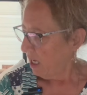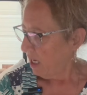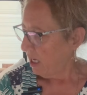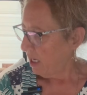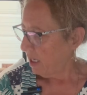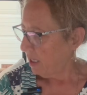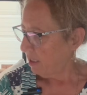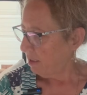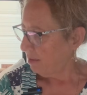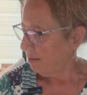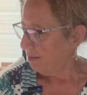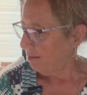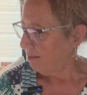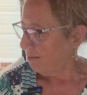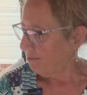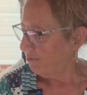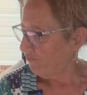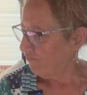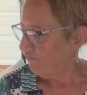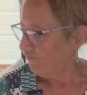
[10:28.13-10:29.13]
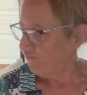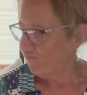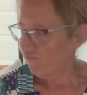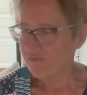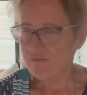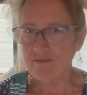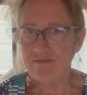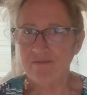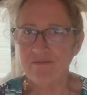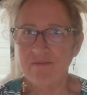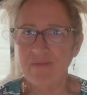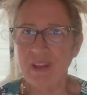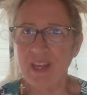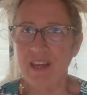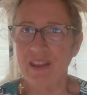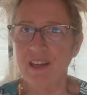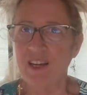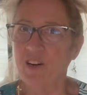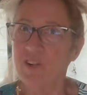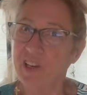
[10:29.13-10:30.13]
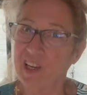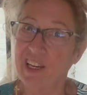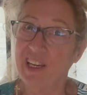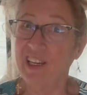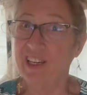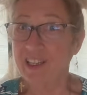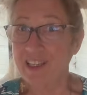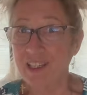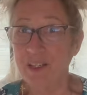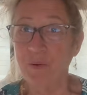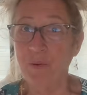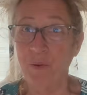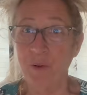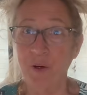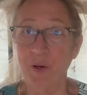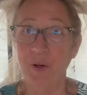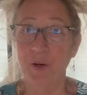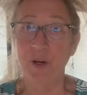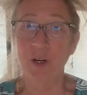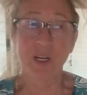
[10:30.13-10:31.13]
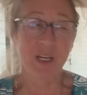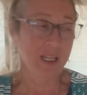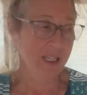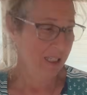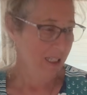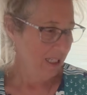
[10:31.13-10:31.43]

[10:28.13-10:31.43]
And I thought, okay, it could work.